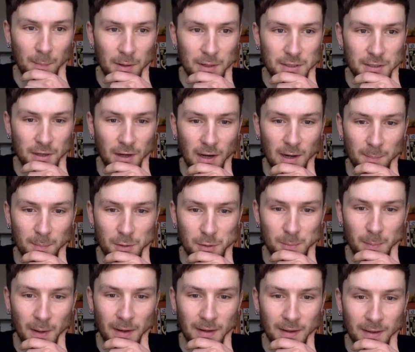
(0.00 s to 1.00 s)
much time you
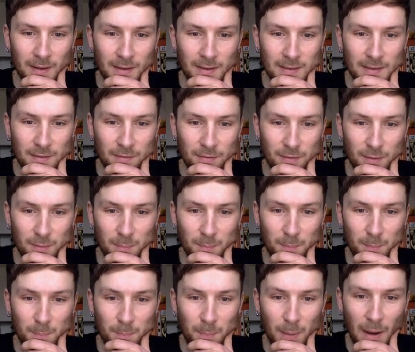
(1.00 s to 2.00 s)
spent at different
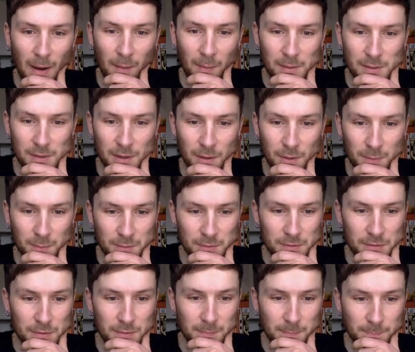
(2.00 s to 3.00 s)
power
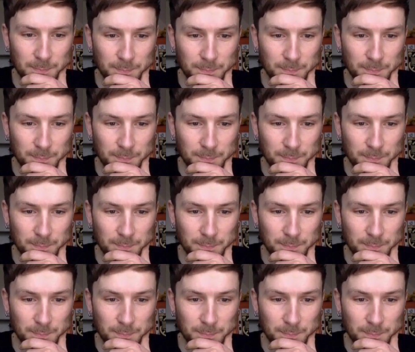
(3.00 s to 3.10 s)
zones,